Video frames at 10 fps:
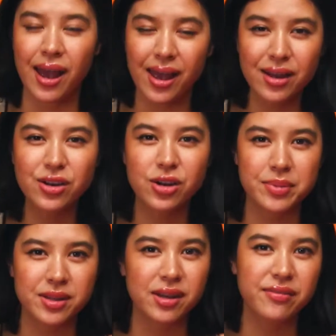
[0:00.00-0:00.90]
and her
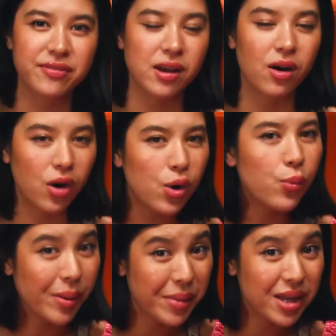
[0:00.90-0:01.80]
belief that all
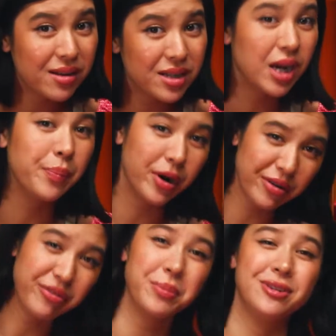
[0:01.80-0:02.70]
women,
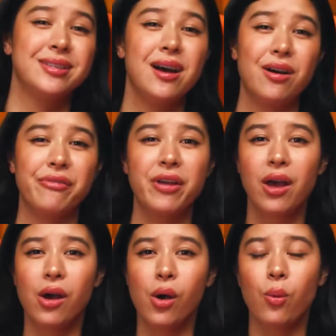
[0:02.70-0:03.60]
apart from herself,
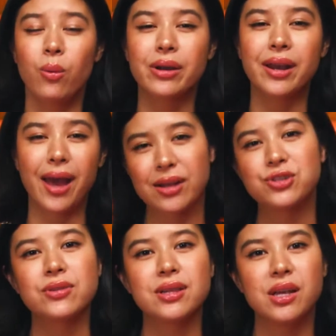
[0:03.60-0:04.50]
were
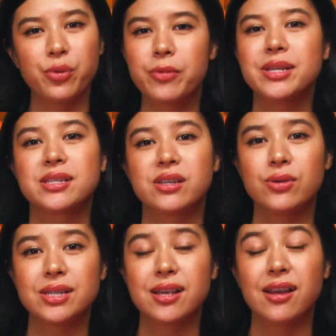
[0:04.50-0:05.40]
naturally
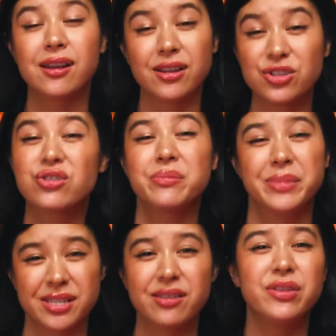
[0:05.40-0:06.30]
promiscuous and
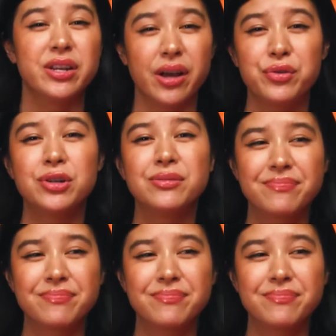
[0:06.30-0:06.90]
instruments of the devil.